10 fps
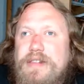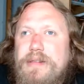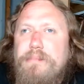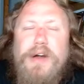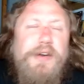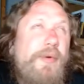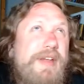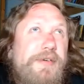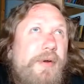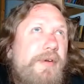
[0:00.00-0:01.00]

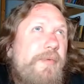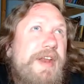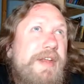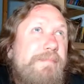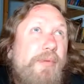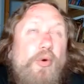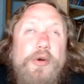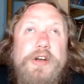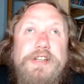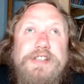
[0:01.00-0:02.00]
moderator on Reddit
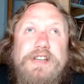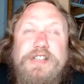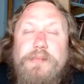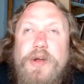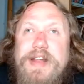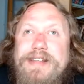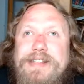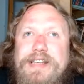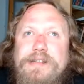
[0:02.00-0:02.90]
boards, subreddits.